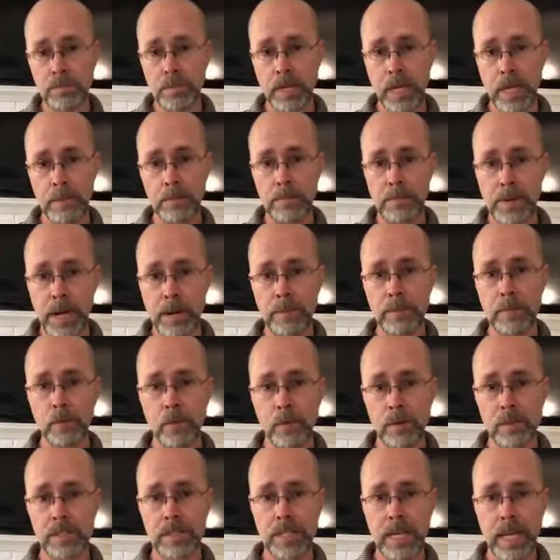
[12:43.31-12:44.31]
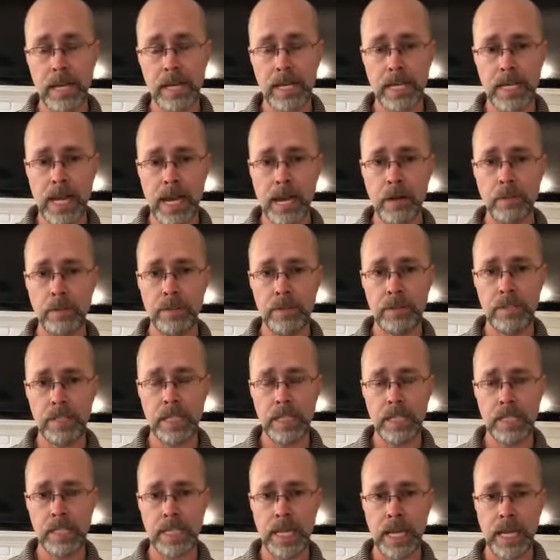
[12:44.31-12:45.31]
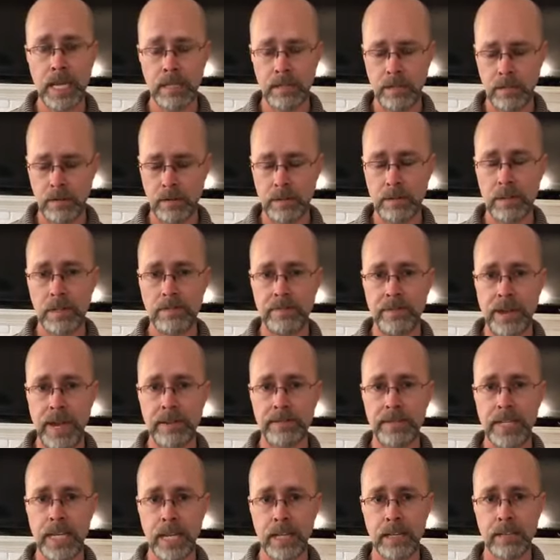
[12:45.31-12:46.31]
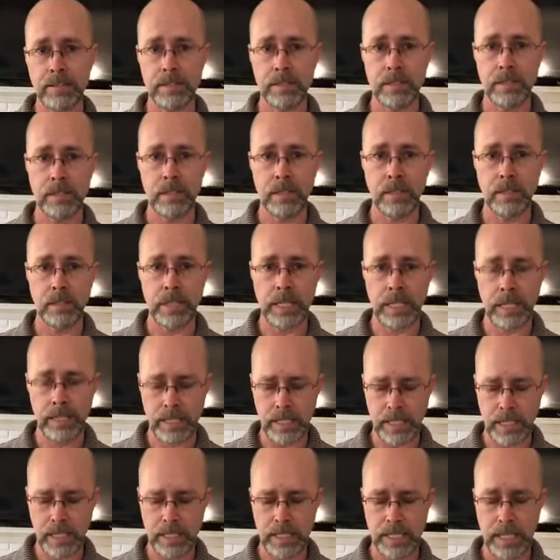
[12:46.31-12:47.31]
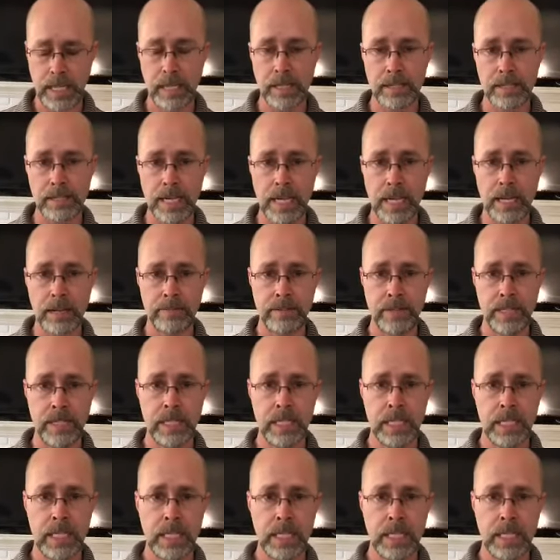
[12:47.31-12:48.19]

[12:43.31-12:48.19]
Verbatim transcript: he probably was that guy with the 10 talent or the five talents and created 10 talents out of it